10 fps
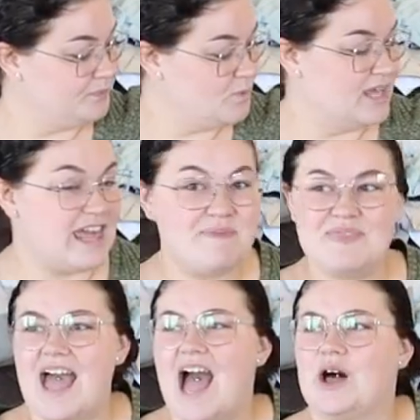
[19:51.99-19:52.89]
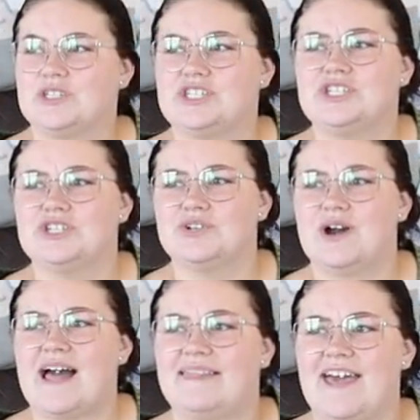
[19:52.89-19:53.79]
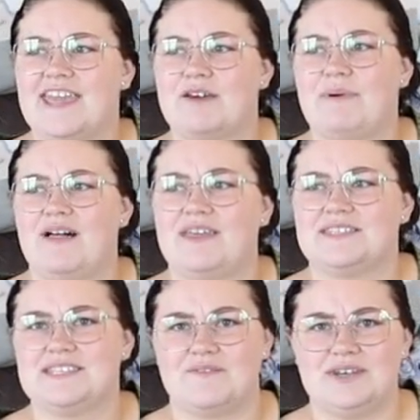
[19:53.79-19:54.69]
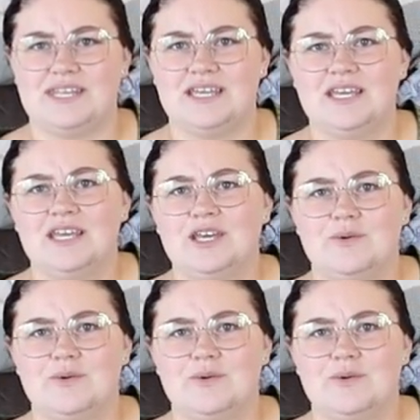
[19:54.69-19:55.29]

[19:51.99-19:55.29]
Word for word: We keep the house too at like about like 70.